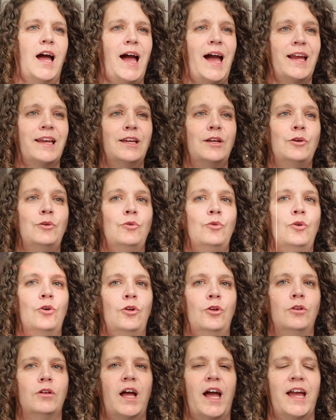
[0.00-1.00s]
I can
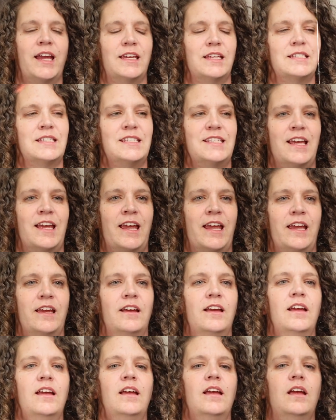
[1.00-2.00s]
Google, I can say,
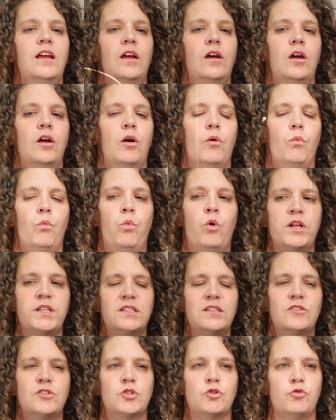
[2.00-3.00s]

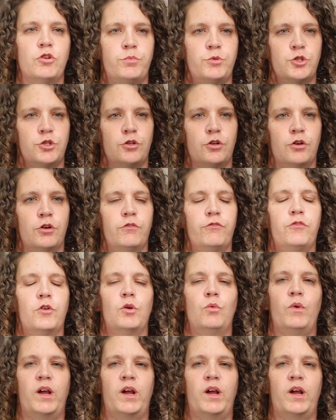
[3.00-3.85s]
what's a scripture for